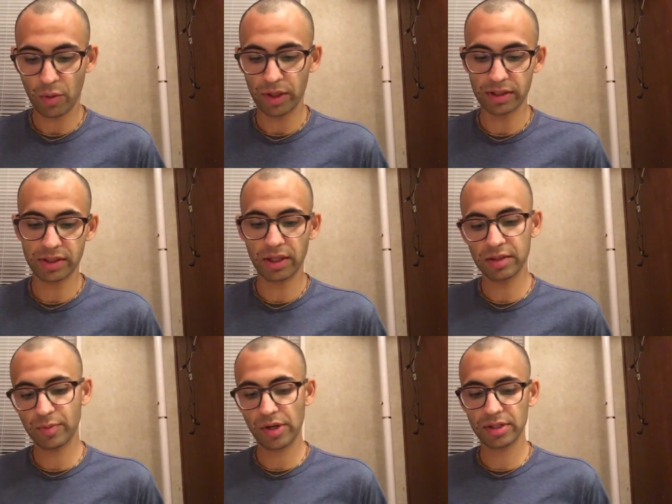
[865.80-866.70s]
When the sun
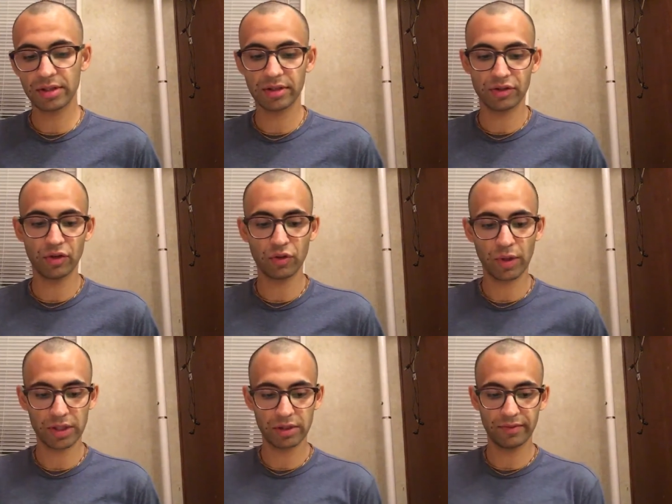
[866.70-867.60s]
is present, there's no
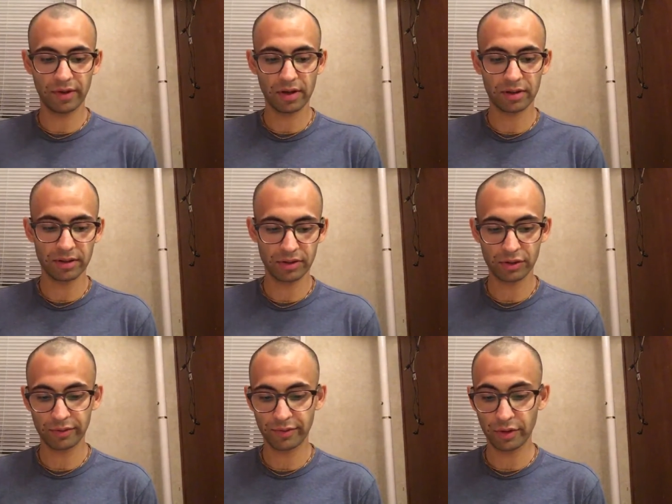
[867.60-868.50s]
question of darkness.
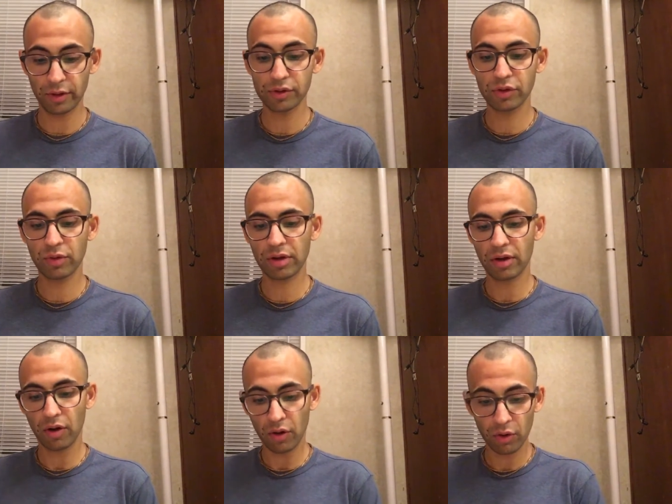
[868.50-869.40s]
So for those who are
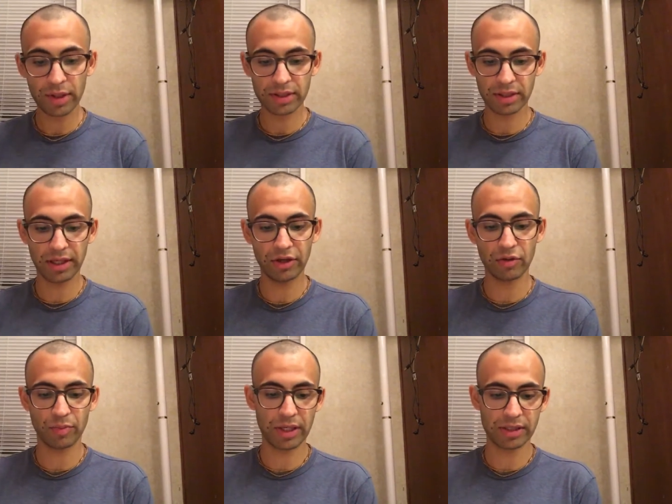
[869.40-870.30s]
always in your
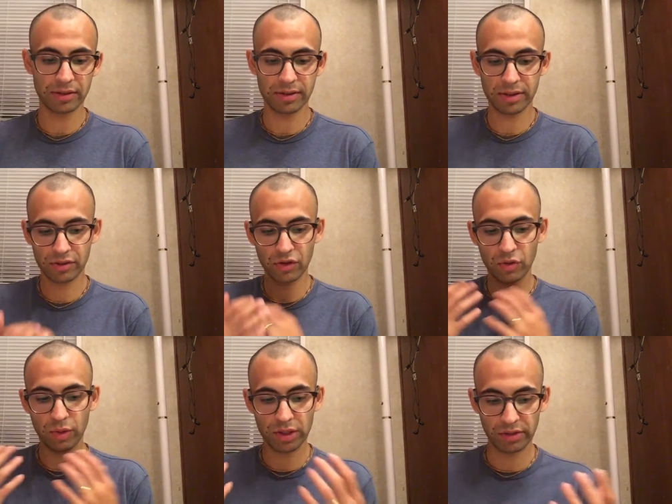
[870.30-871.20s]
presence, there's no
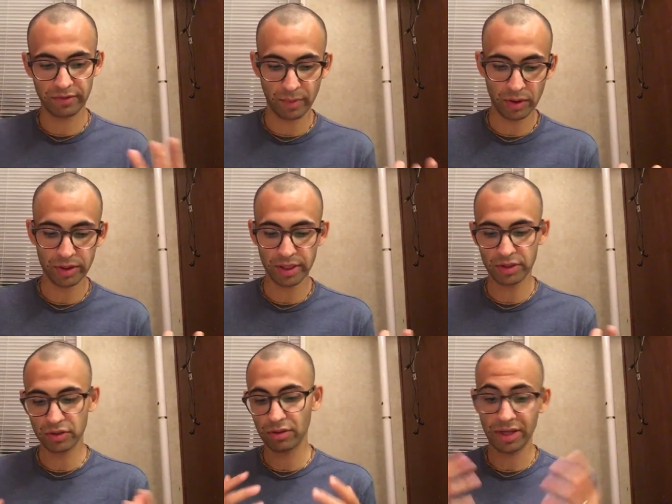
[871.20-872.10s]
question of
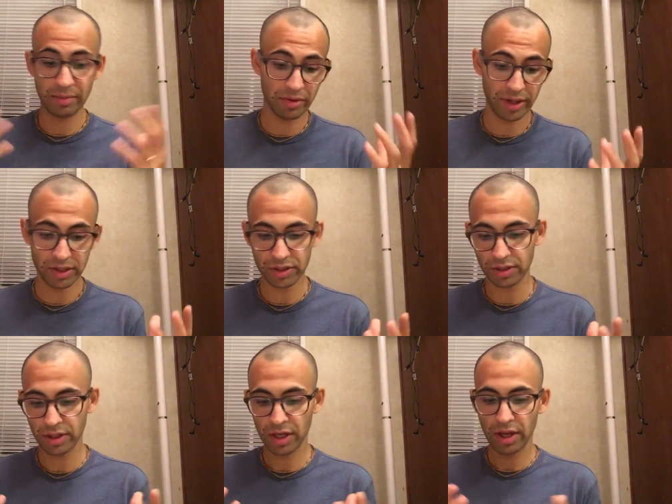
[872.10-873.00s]
bondage or
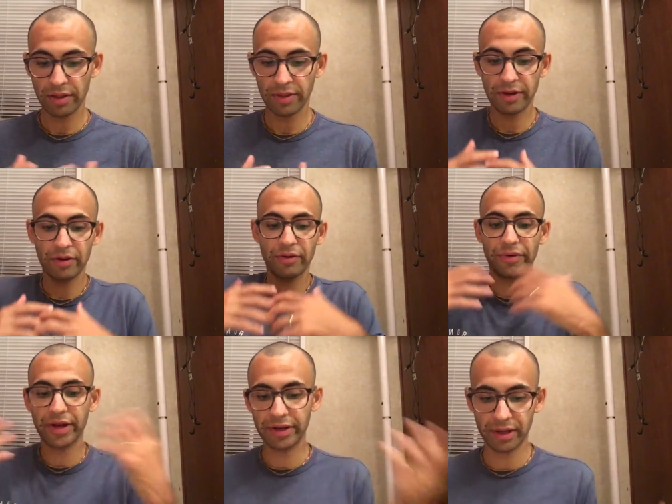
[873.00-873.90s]
liberation. They're
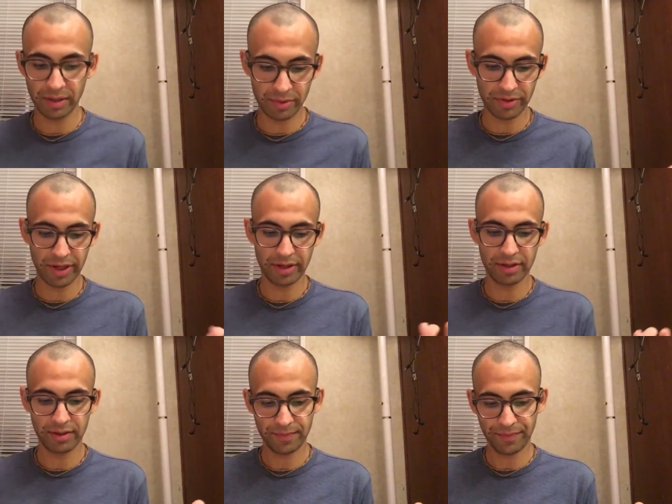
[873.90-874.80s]
already liberated.